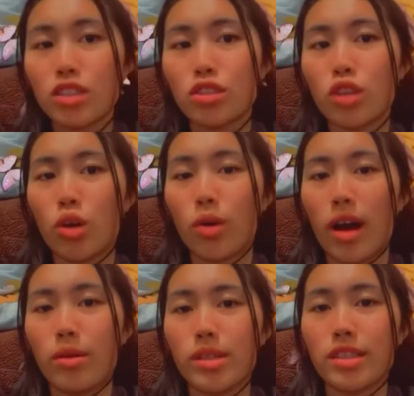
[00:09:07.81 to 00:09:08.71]
So
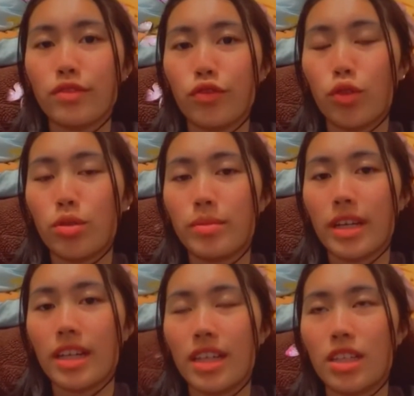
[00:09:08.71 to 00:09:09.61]
I was informed
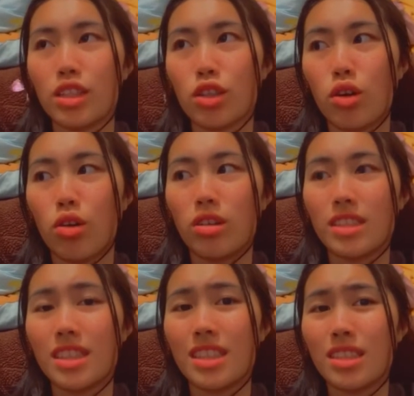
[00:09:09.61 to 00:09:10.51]
that it's called
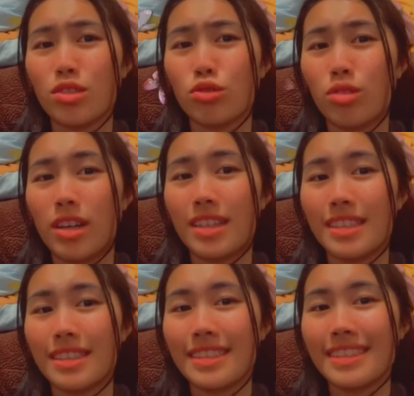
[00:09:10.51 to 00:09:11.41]
Szechuan.